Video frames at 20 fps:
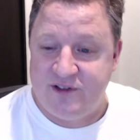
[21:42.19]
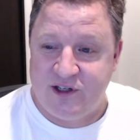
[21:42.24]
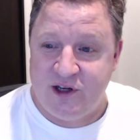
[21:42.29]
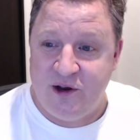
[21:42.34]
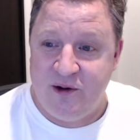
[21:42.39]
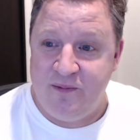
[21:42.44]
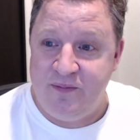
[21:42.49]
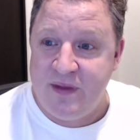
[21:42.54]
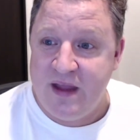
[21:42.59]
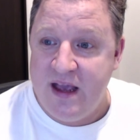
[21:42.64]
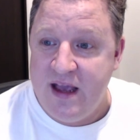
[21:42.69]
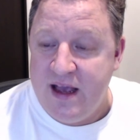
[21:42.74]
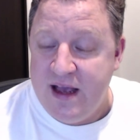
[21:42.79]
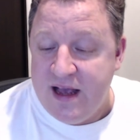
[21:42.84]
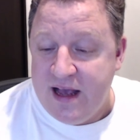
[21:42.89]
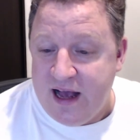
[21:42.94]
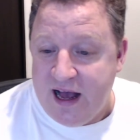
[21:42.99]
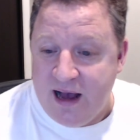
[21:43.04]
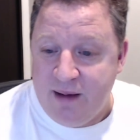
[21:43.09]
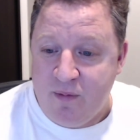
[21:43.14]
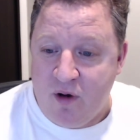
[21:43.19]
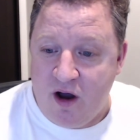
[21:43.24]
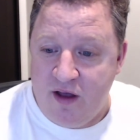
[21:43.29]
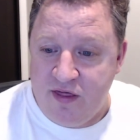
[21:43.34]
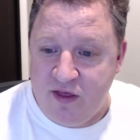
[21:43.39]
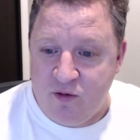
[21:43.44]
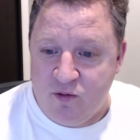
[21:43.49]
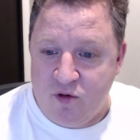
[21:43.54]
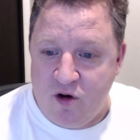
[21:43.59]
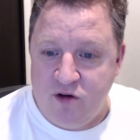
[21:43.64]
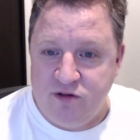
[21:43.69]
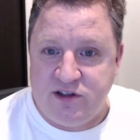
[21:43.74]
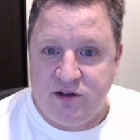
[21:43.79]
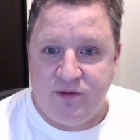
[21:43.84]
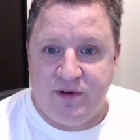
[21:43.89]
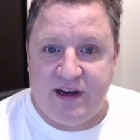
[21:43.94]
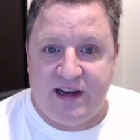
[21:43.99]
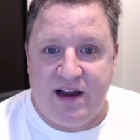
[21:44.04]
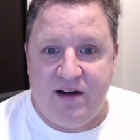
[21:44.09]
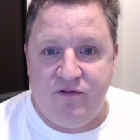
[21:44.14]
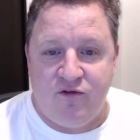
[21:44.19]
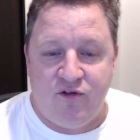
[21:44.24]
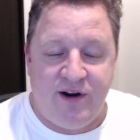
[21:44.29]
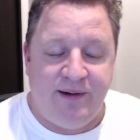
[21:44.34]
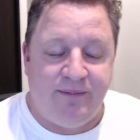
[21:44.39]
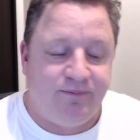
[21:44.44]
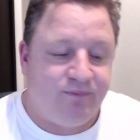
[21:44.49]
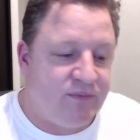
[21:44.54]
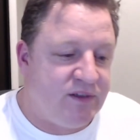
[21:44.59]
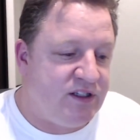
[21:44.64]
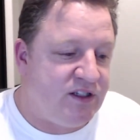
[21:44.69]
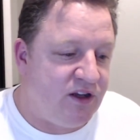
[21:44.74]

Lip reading: So I'm on the road to recovery.